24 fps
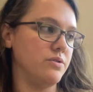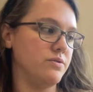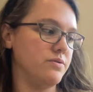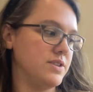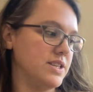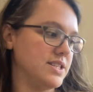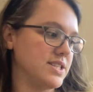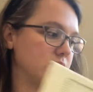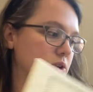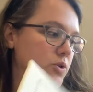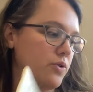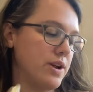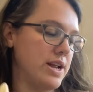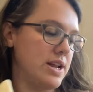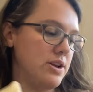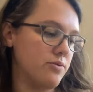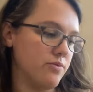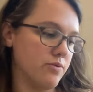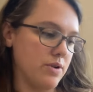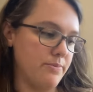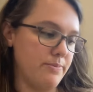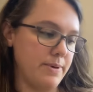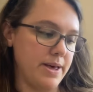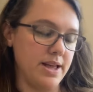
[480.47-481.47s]
this green
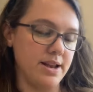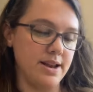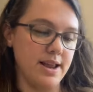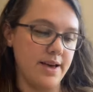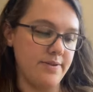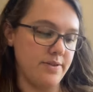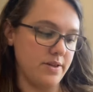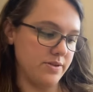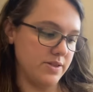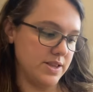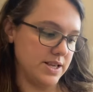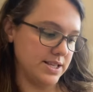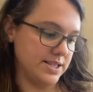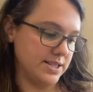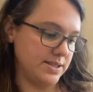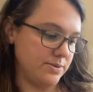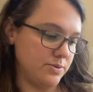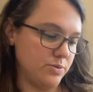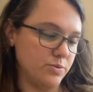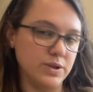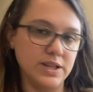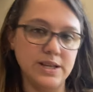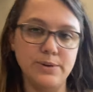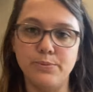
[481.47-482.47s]
ribbon and then this
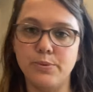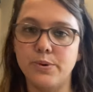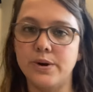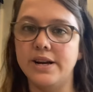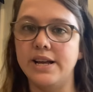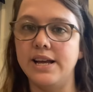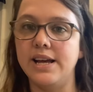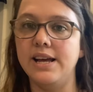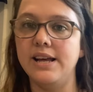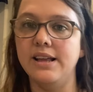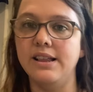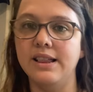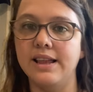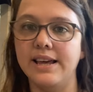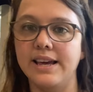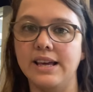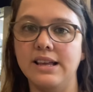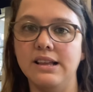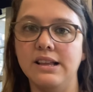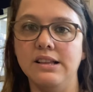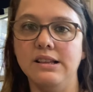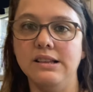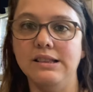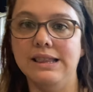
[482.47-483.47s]
really pretty
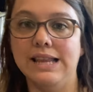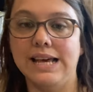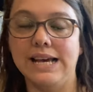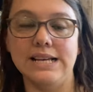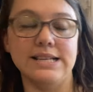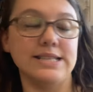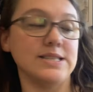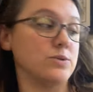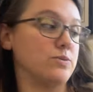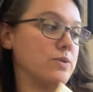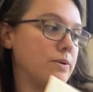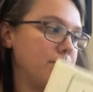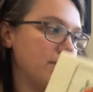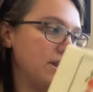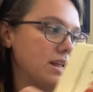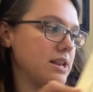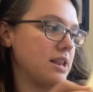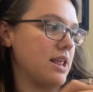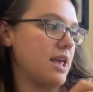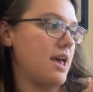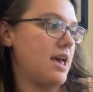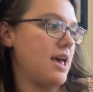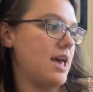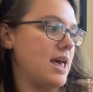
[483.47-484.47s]
like lace
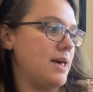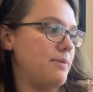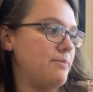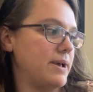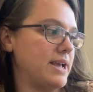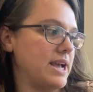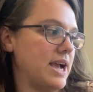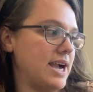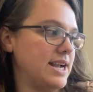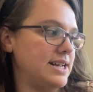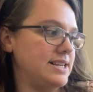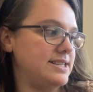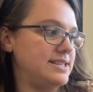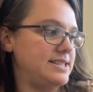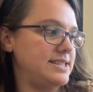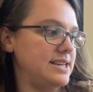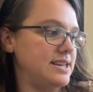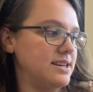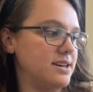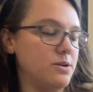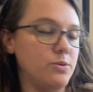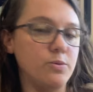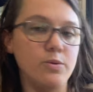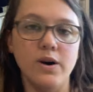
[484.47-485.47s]
ribbon. And my
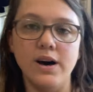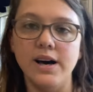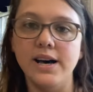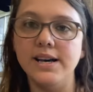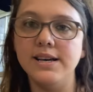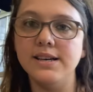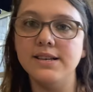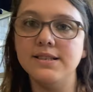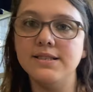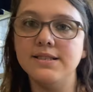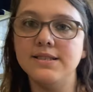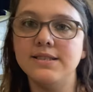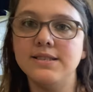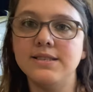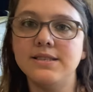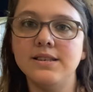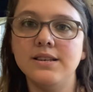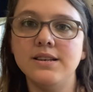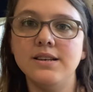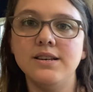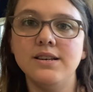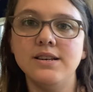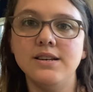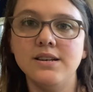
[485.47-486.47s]
idea was
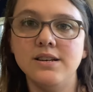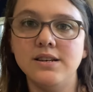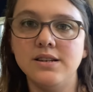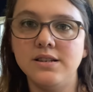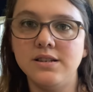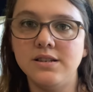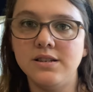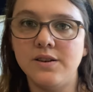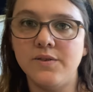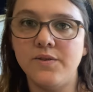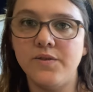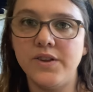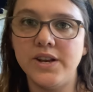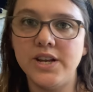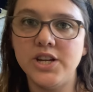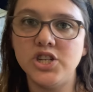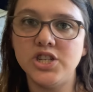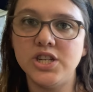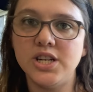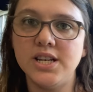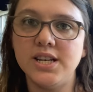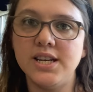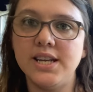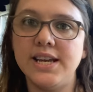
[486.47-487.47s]
to
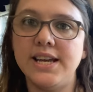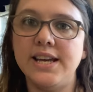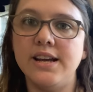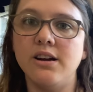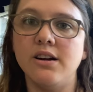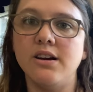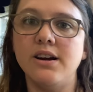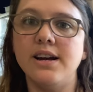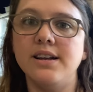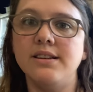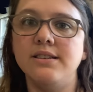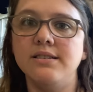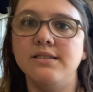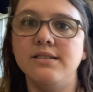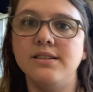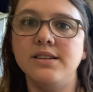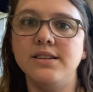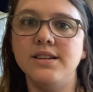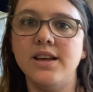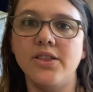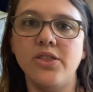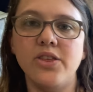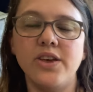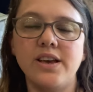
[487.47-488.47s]
finish it in here, and
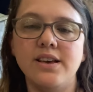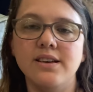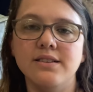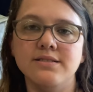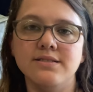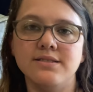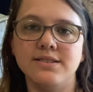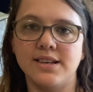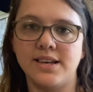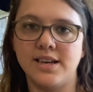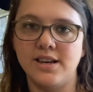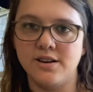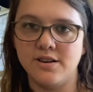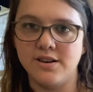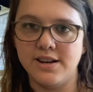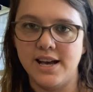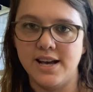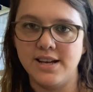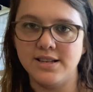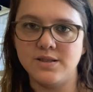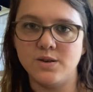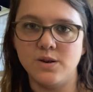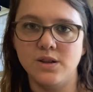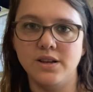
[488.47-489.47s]
nothing is secure
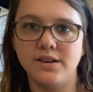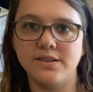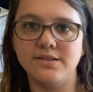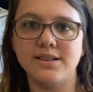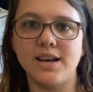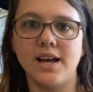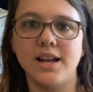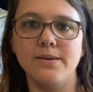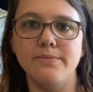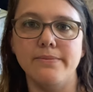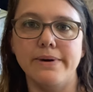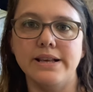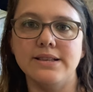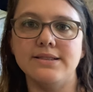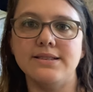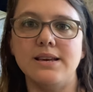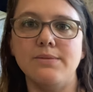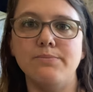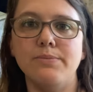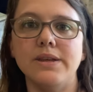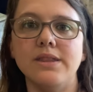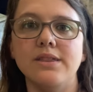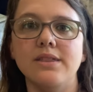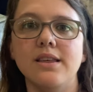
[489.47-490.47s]
yet, so it looks kind of messy,
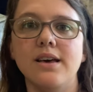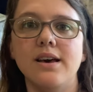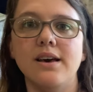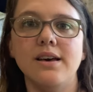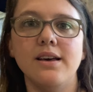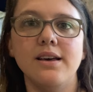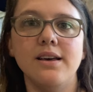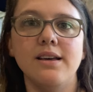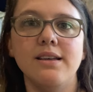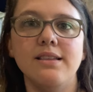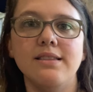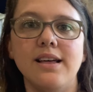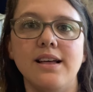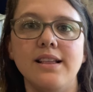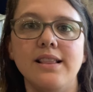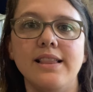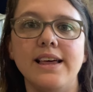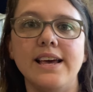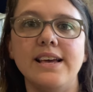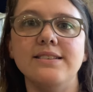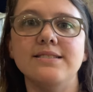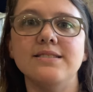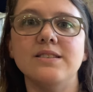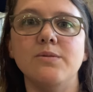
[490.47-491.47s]
but that
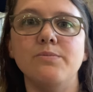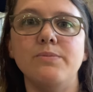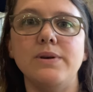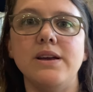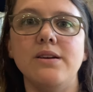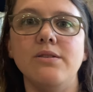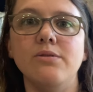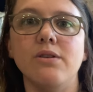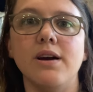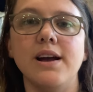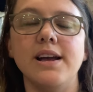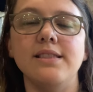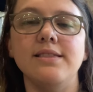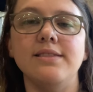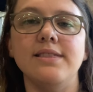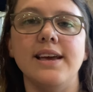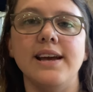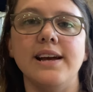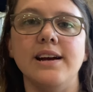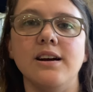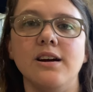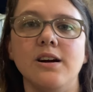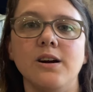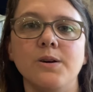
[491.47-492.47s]
lace will be right
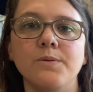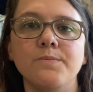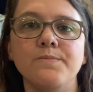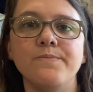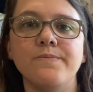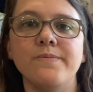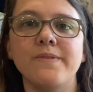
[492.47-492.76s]
there.